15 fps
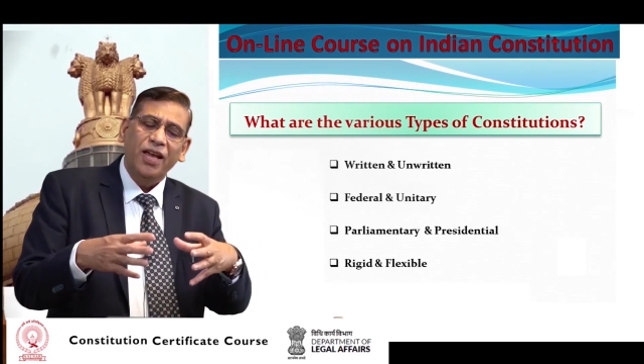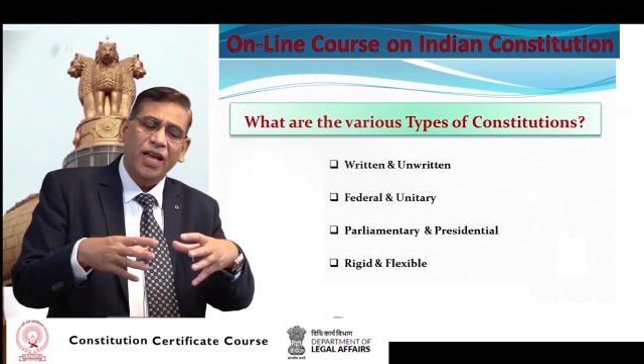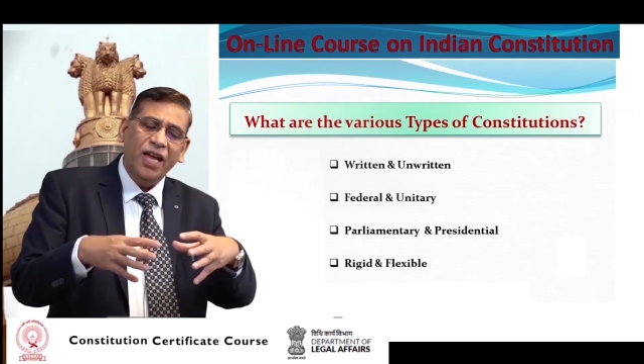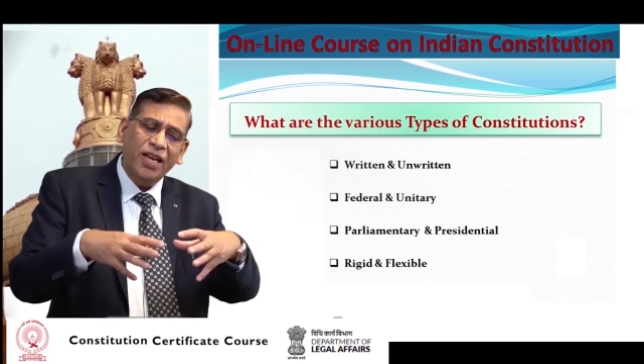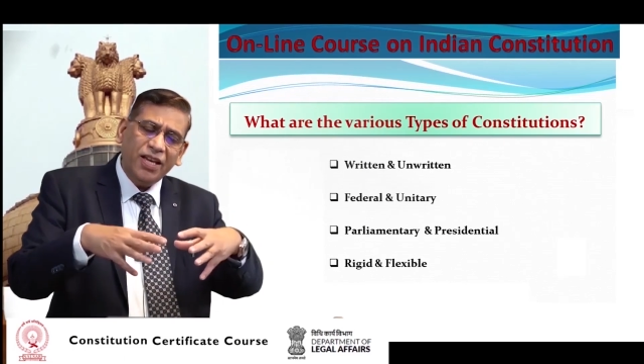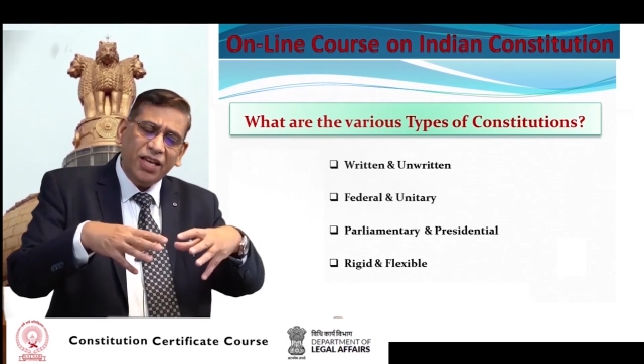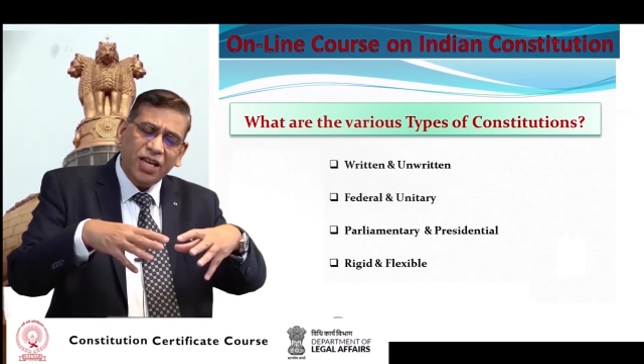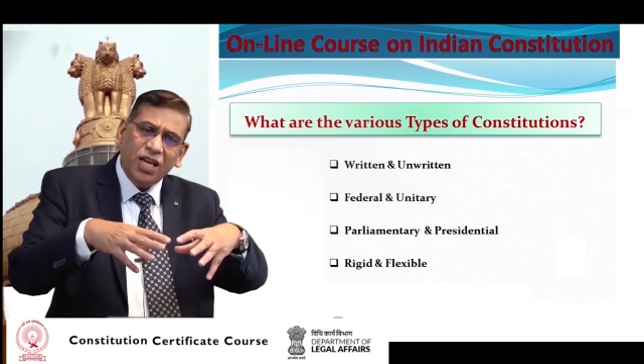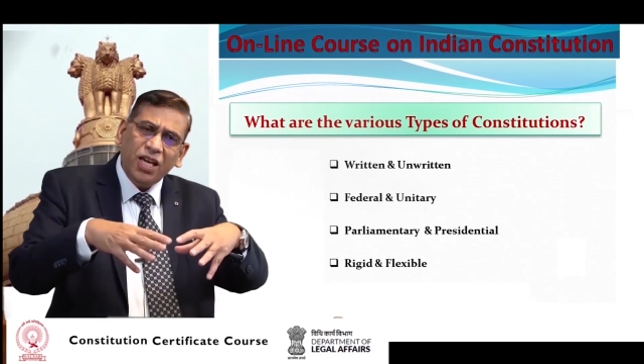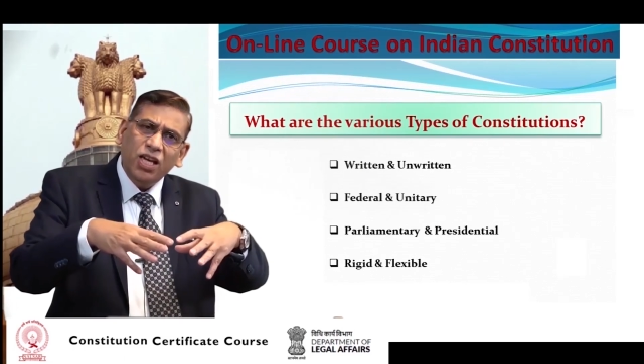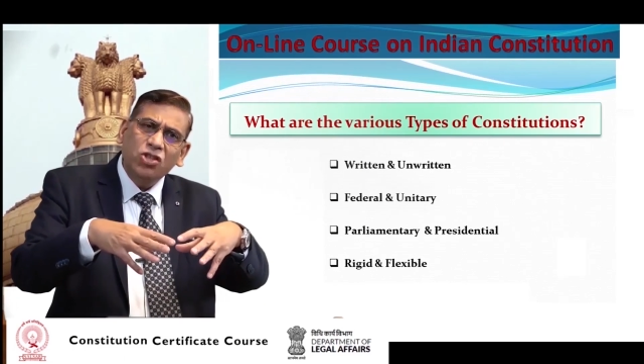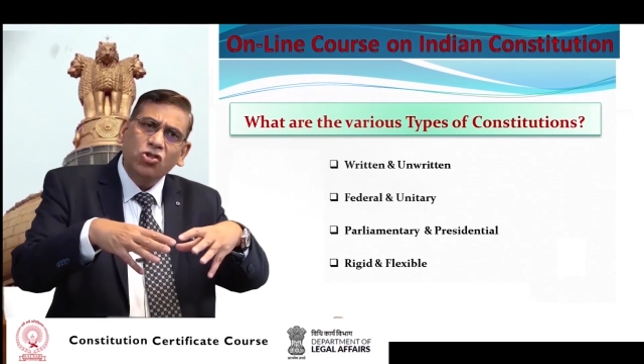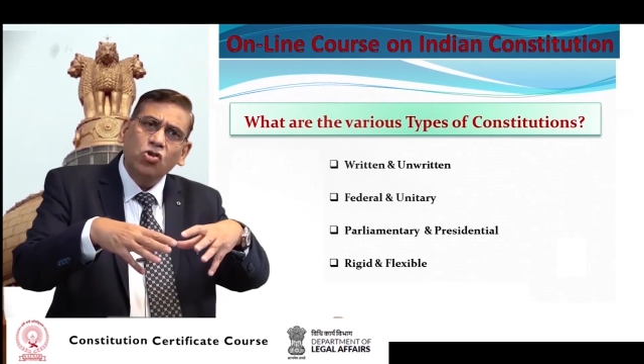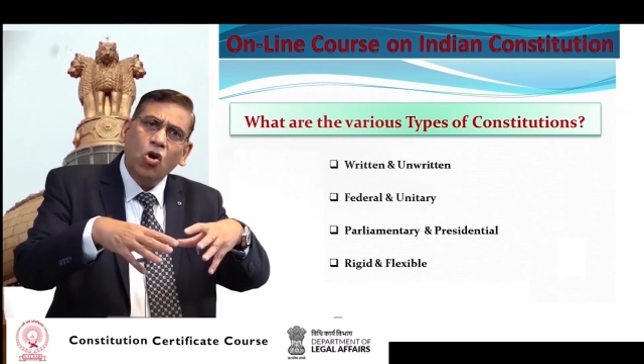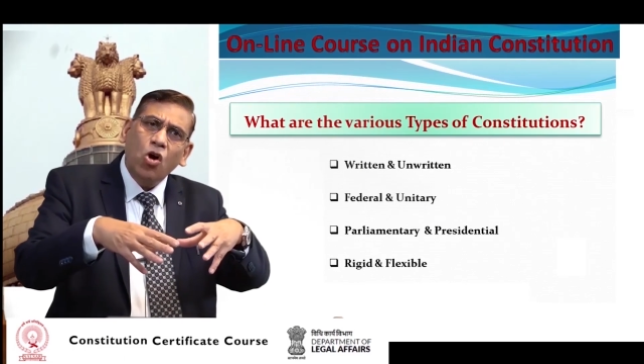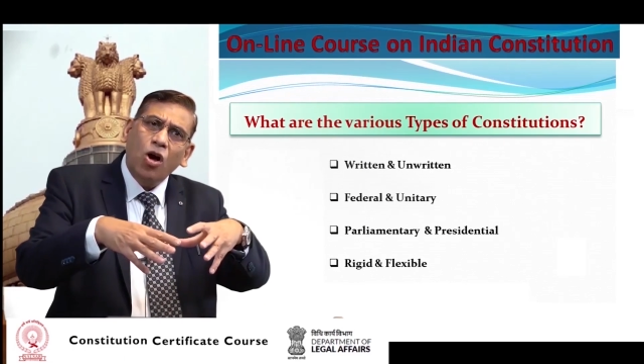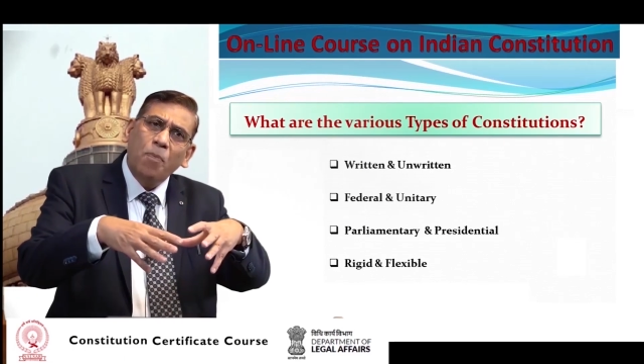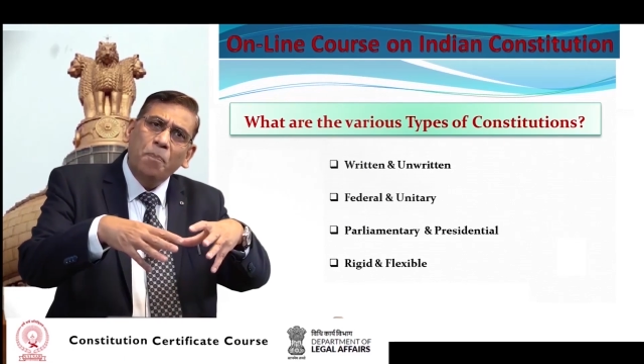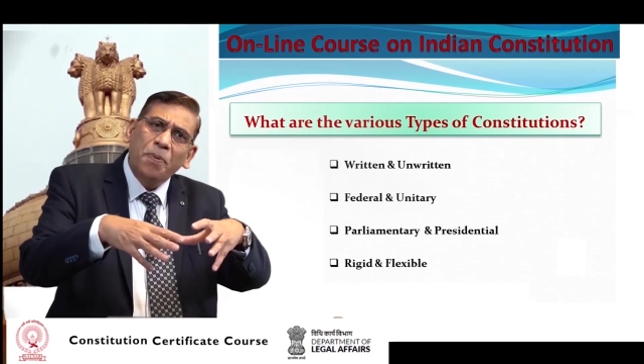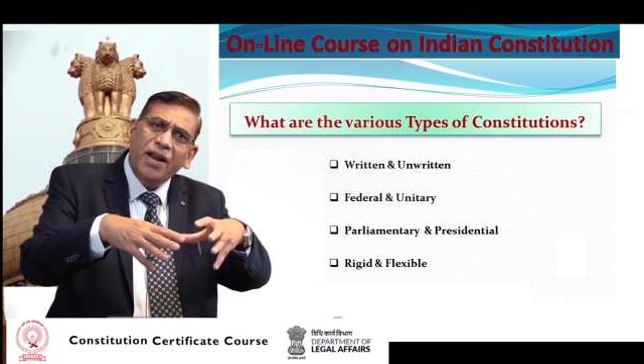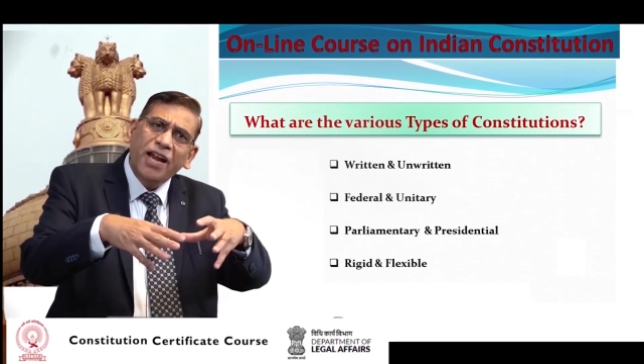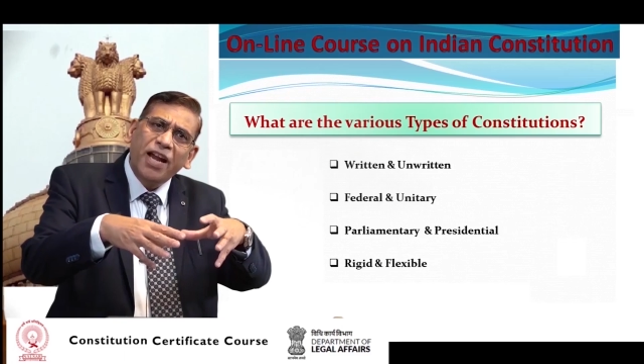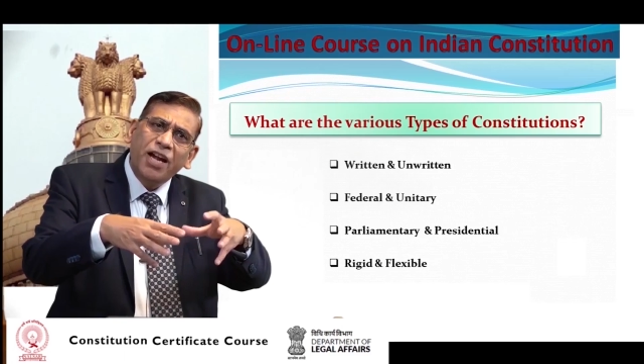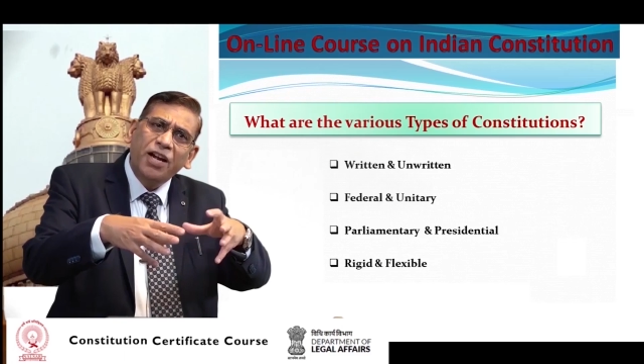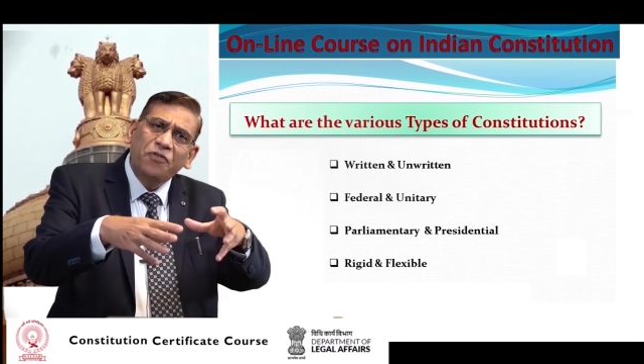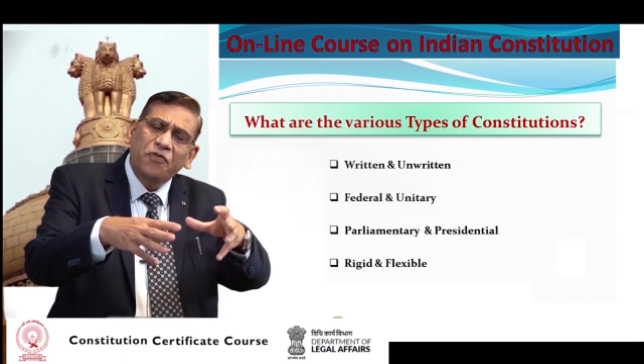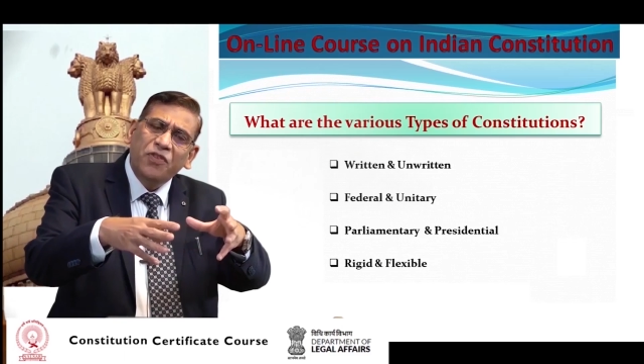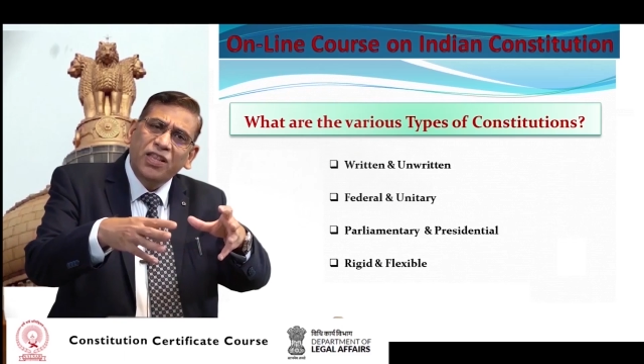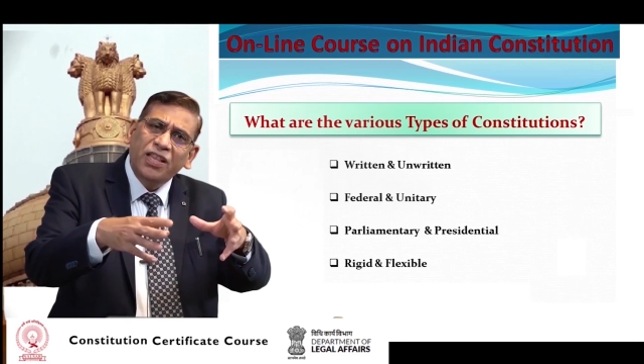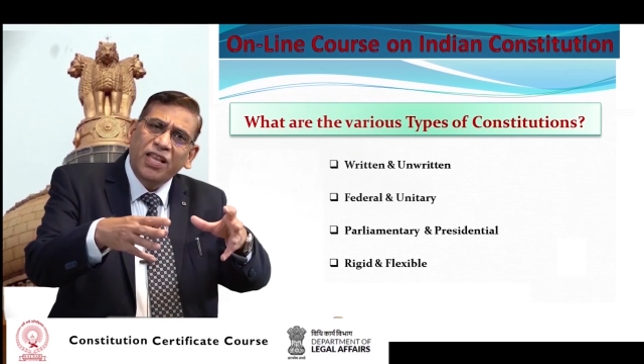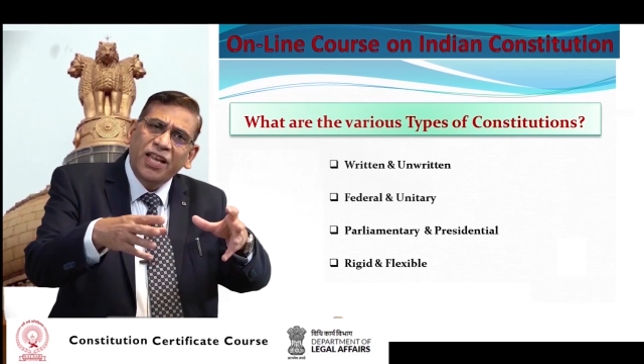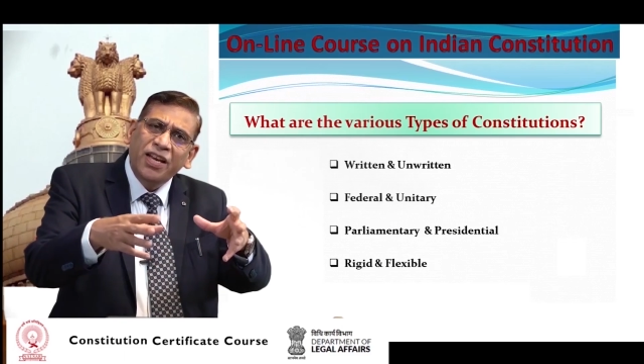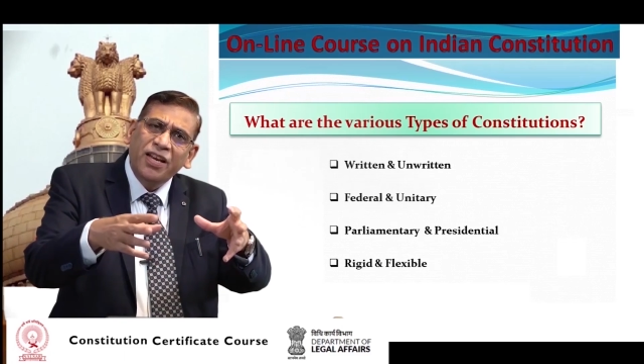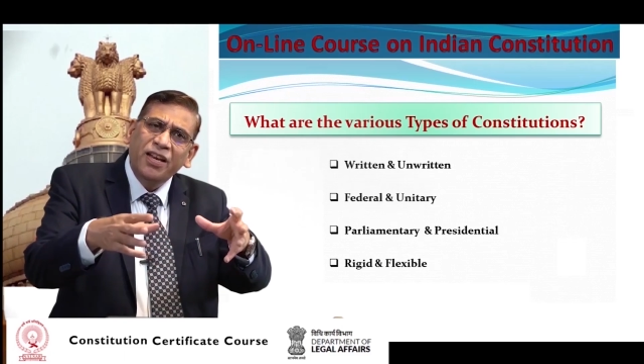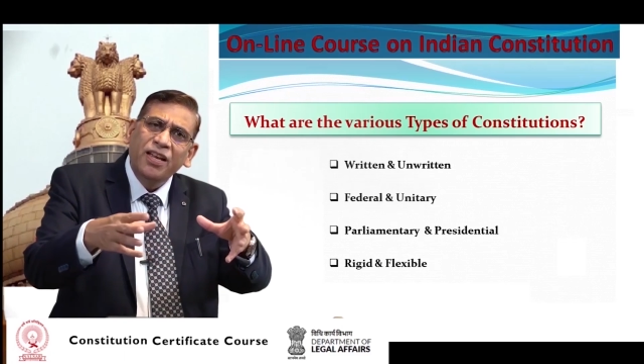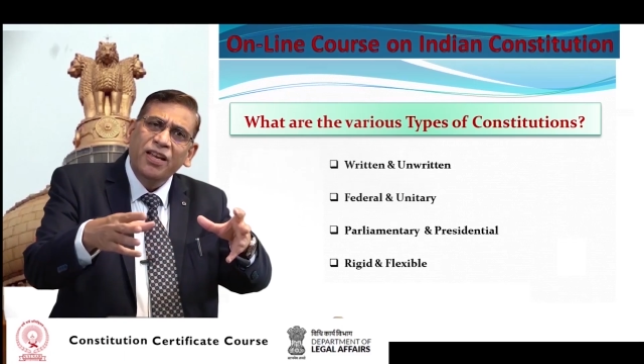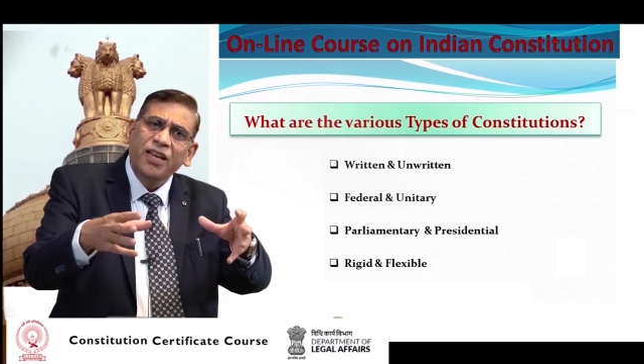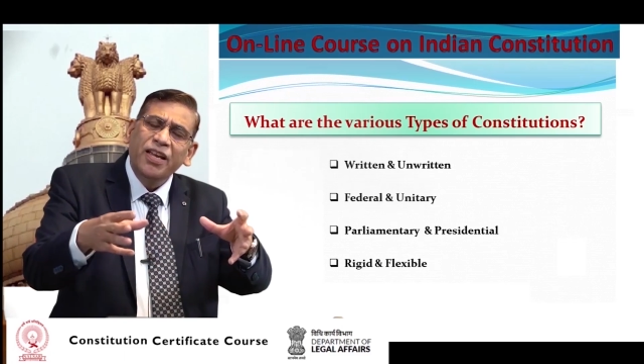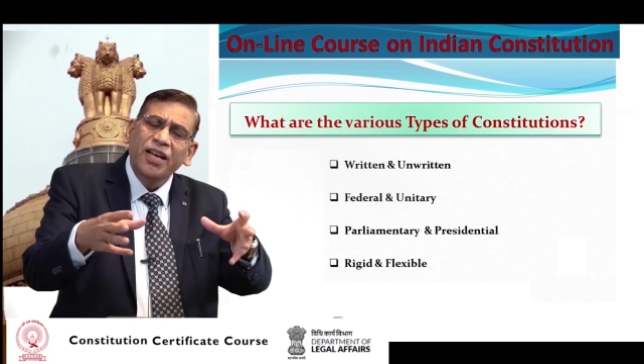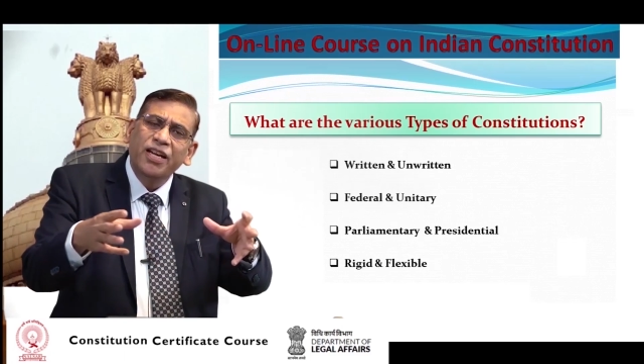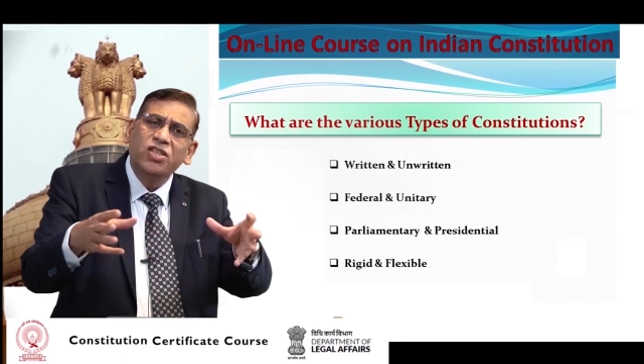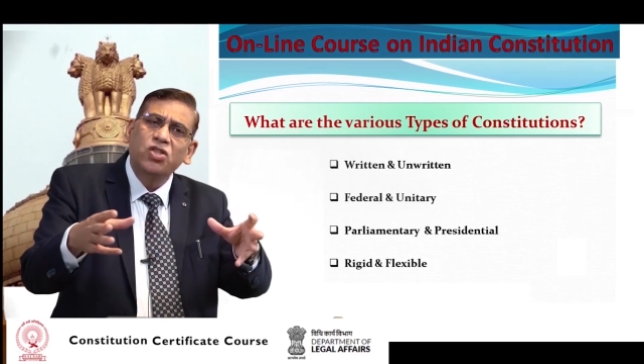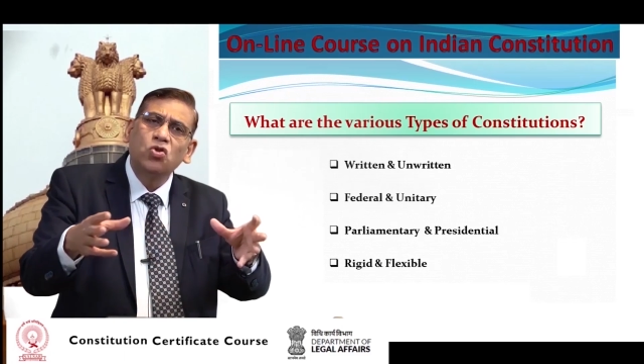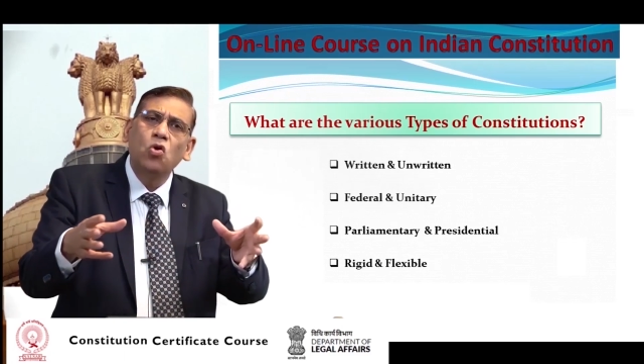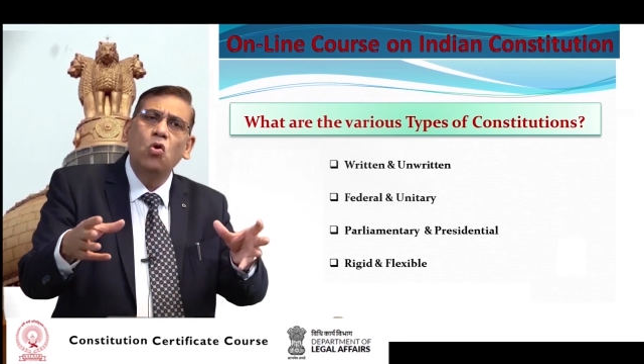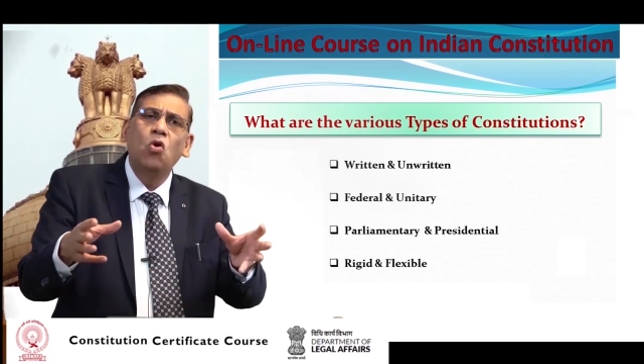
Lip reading: and each operate within its